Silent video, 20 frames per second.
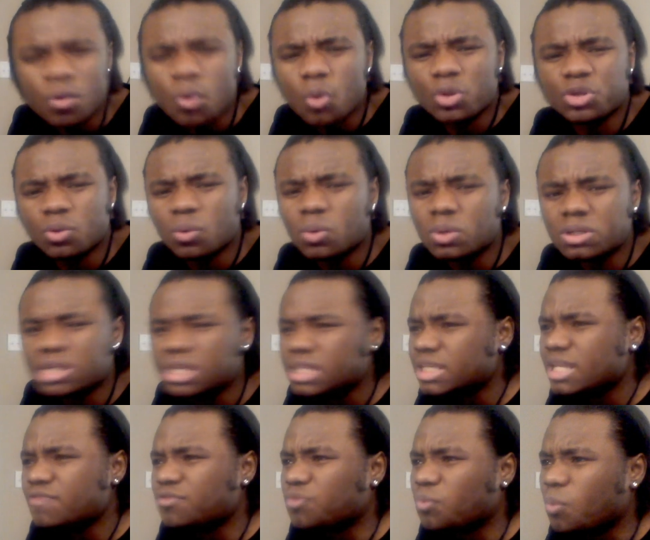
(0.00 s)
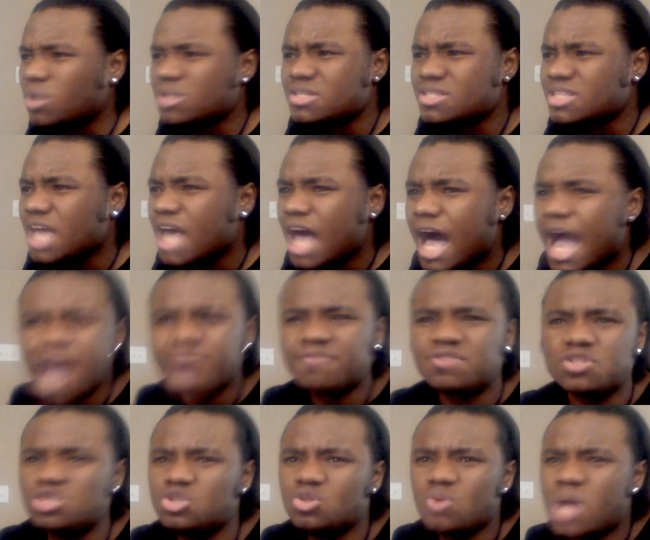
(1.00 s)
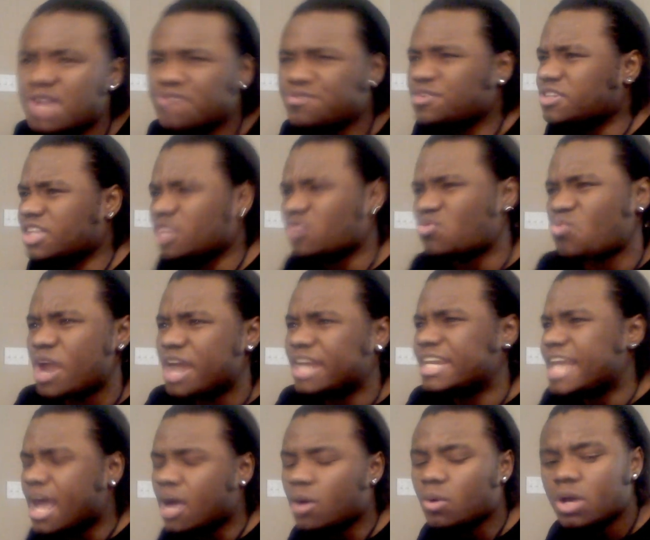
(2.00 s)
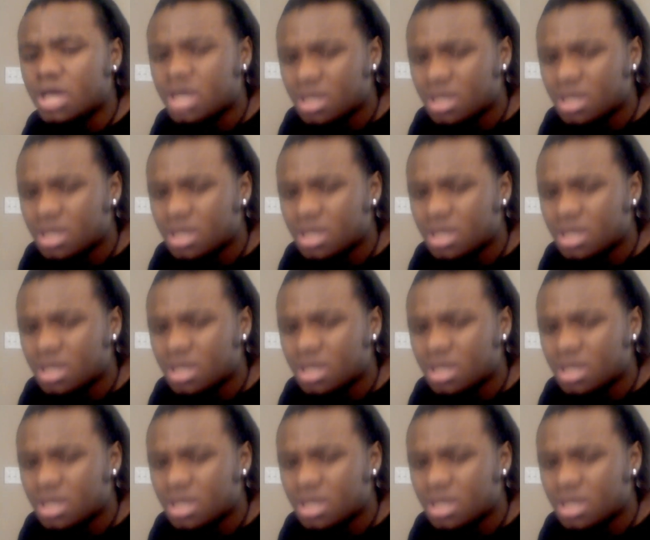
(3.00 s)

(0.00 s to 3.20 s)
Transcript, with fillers: oh, you only live once. I have to do everything right now.